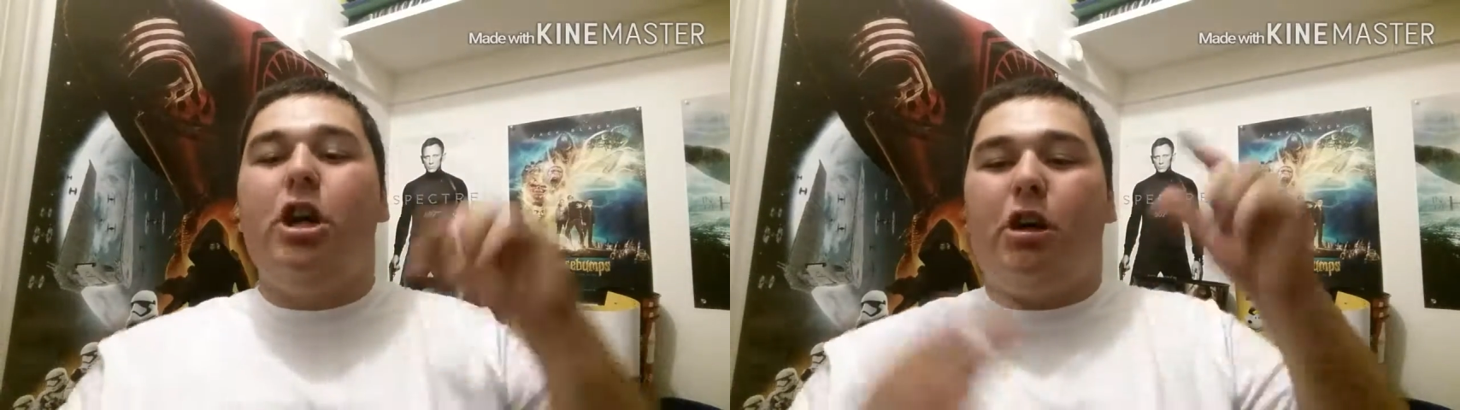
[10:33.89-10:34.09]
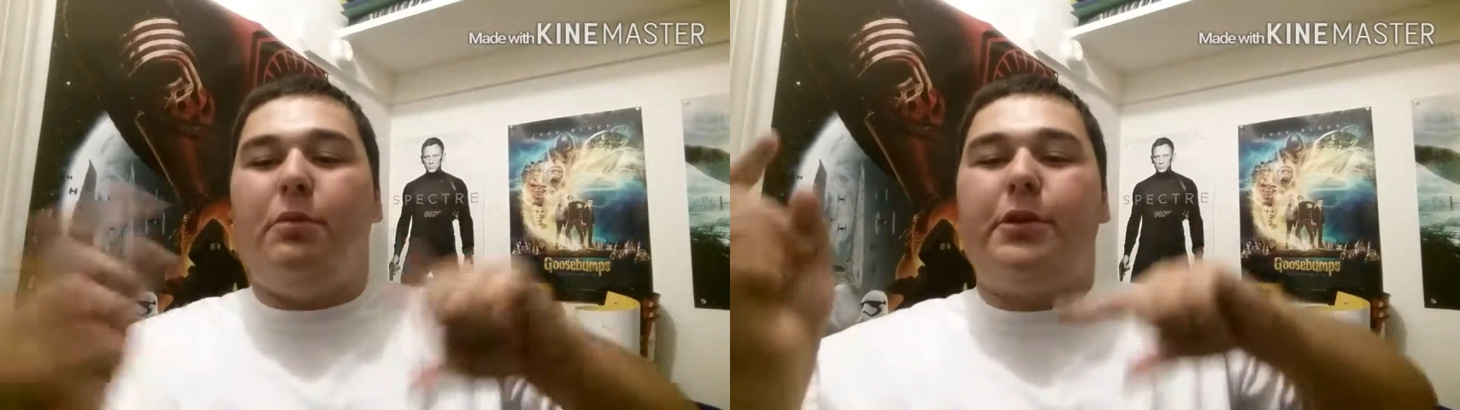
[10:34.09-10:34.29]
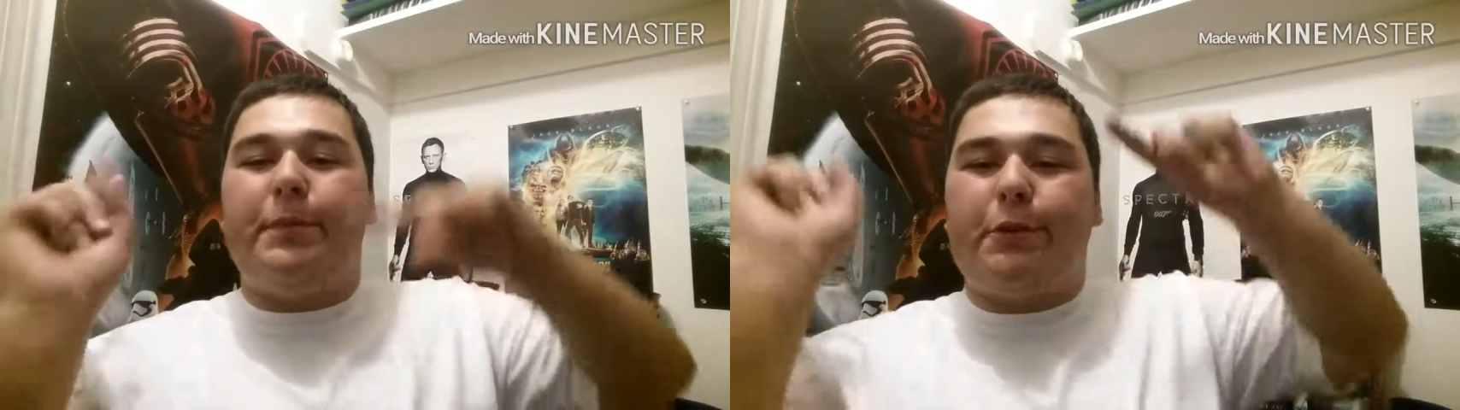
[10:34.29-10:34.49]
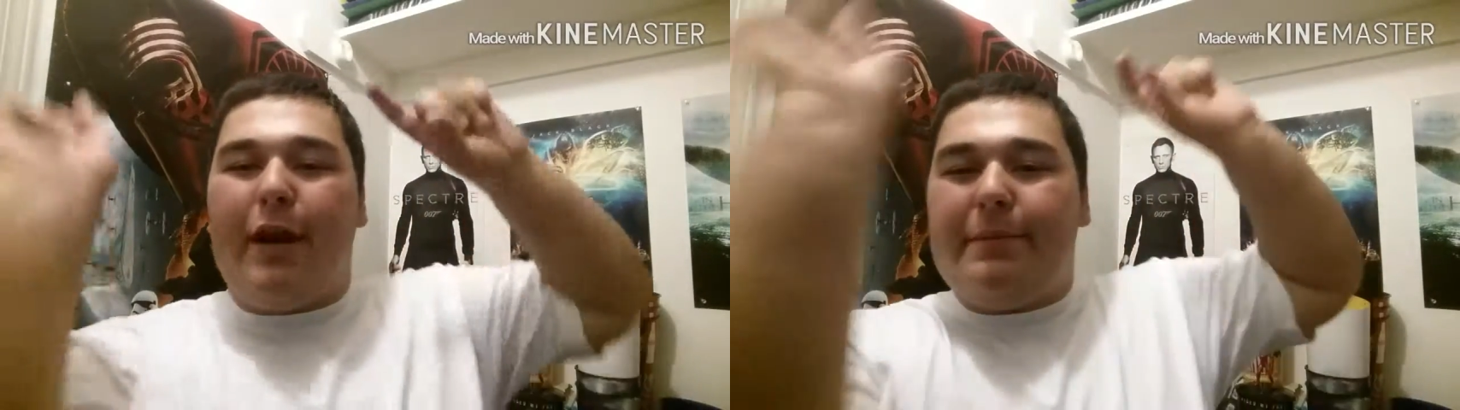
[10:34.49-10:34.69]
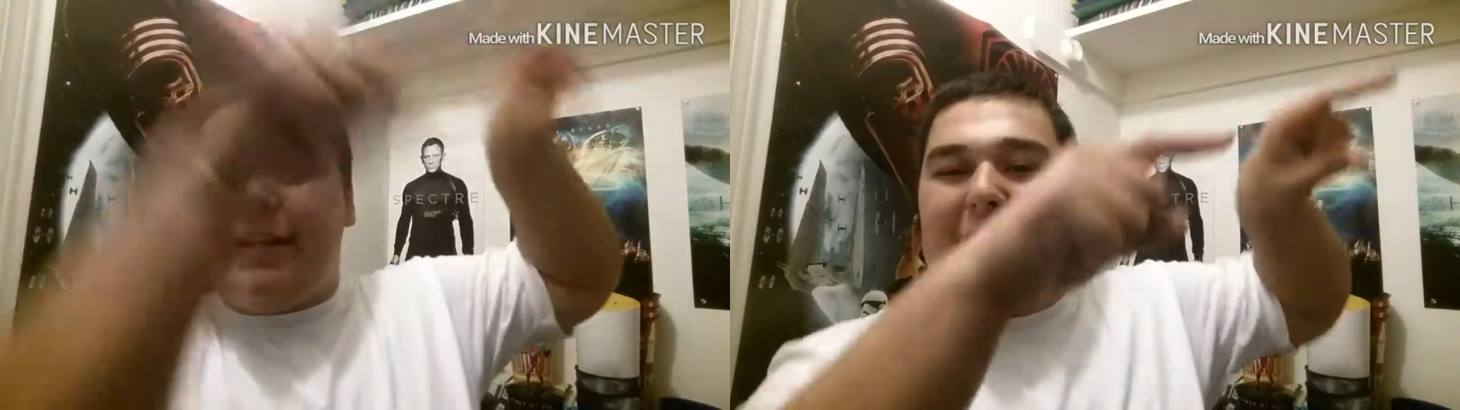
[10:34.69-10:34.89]
go
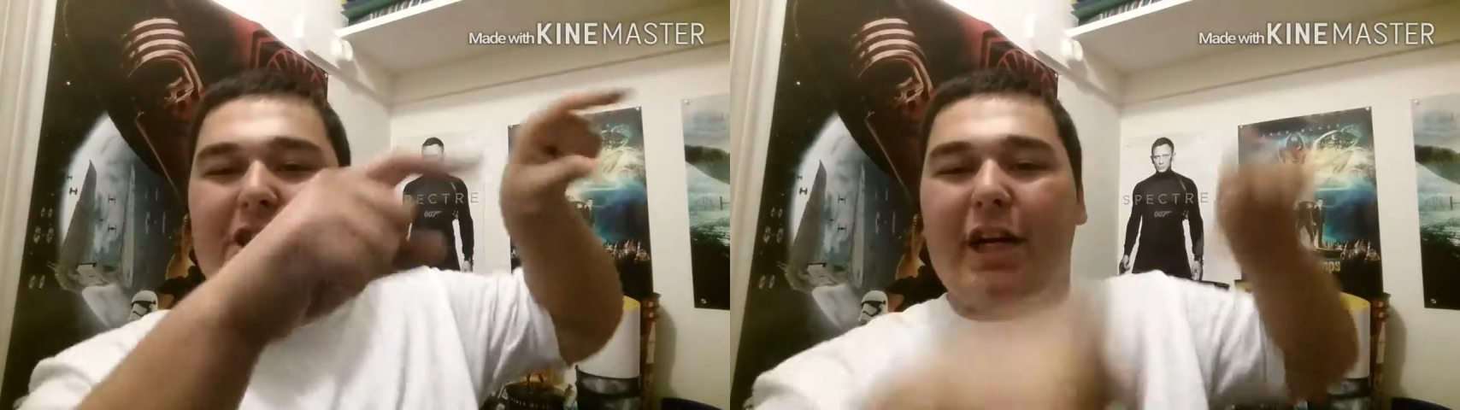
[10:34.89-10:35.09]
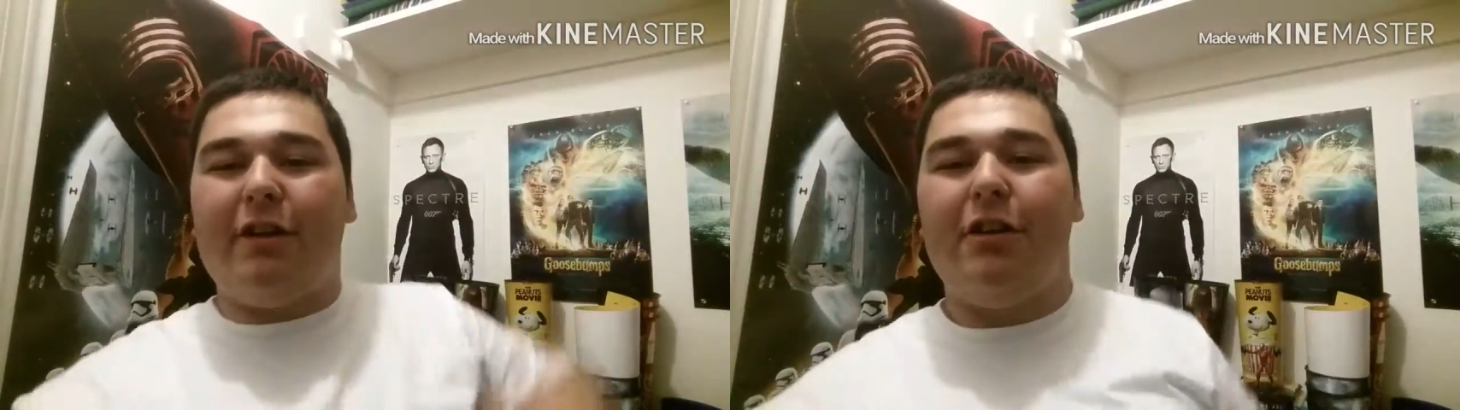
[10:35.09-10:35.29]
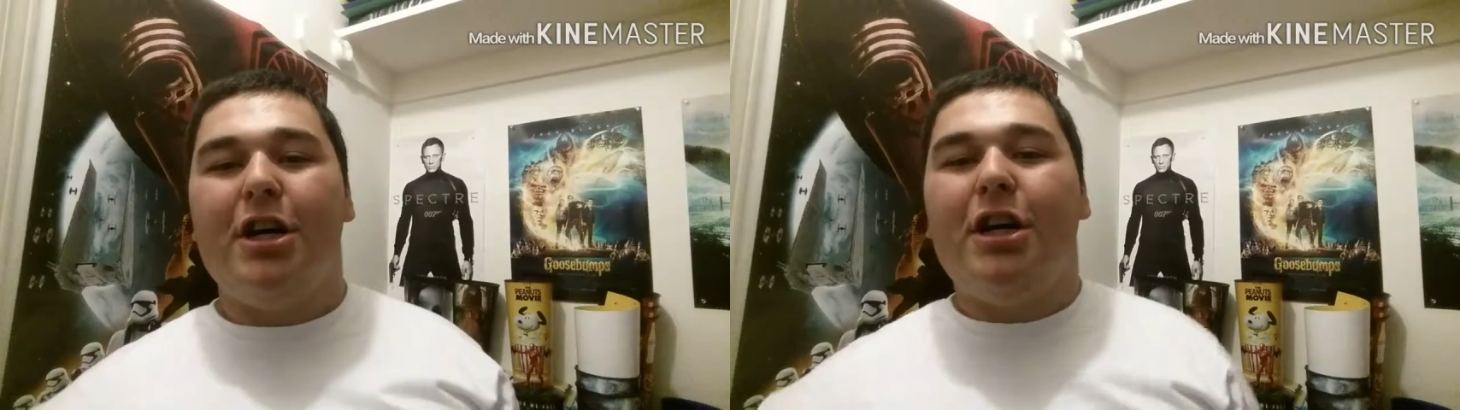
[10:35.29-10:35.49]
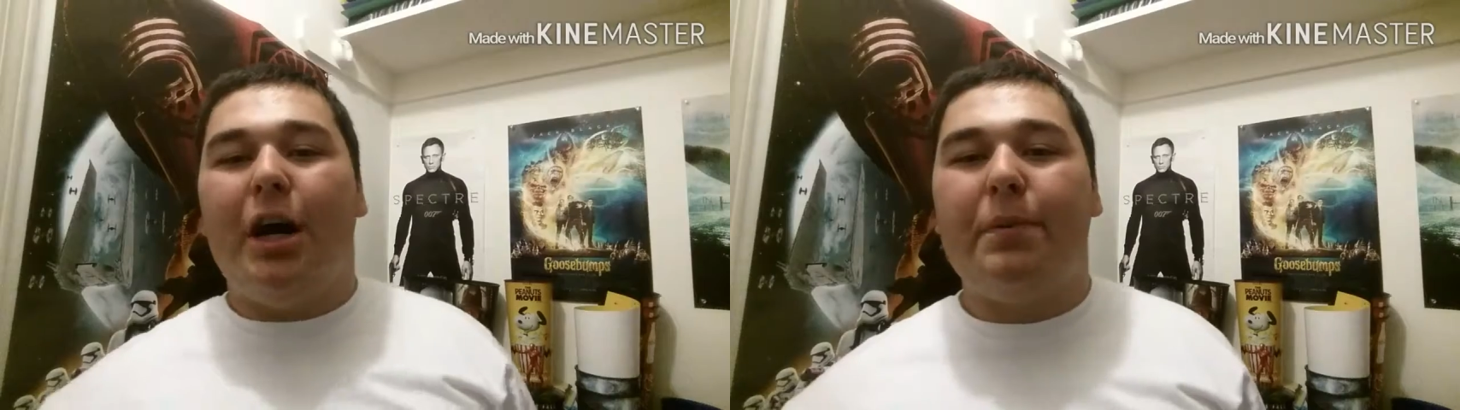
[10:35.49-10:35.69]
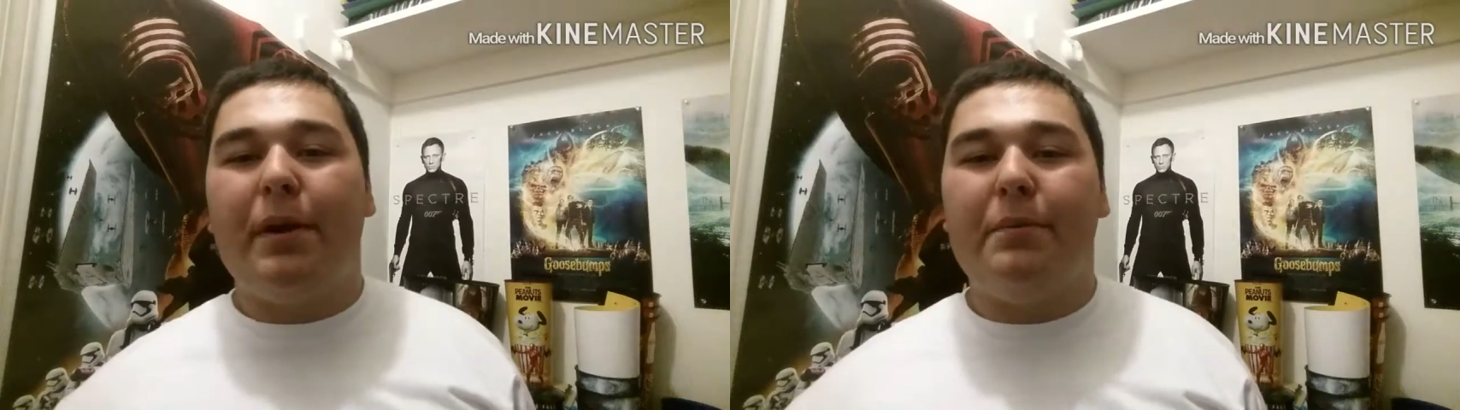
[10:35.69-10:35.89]
subscribe to his channel.
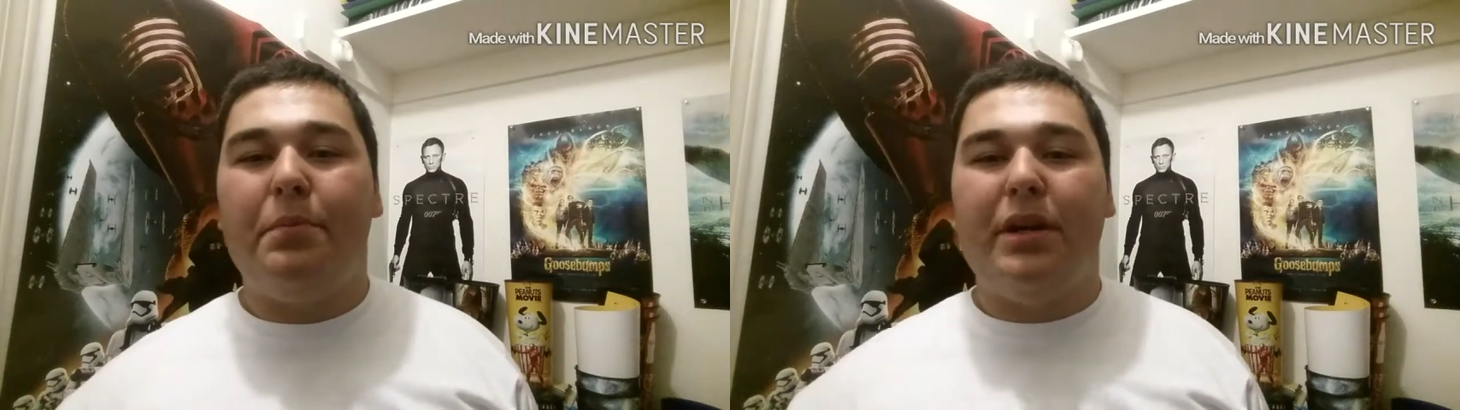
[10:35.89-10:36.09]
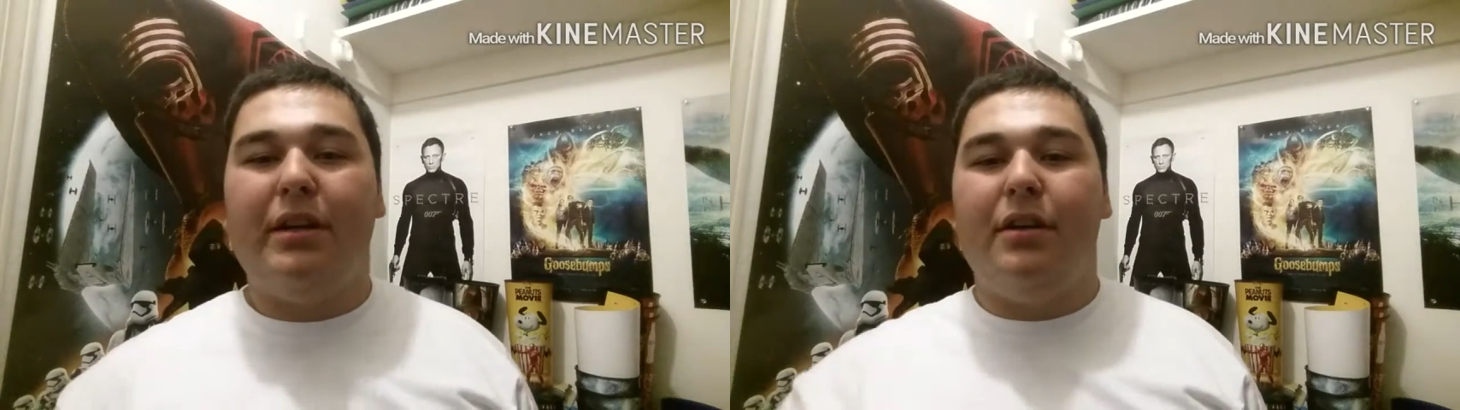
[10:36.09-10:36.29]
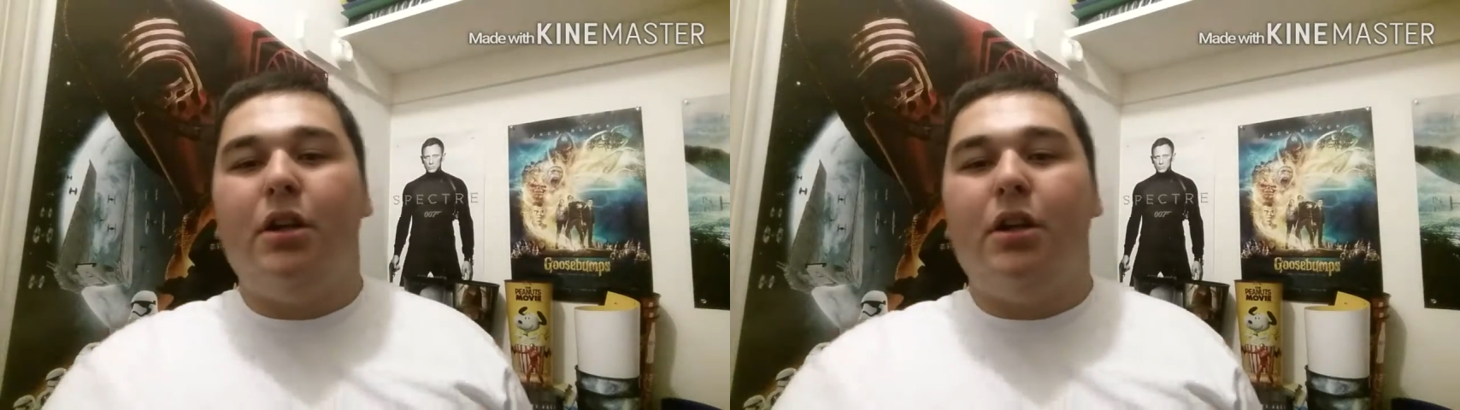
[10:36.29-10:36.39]
I'll probably put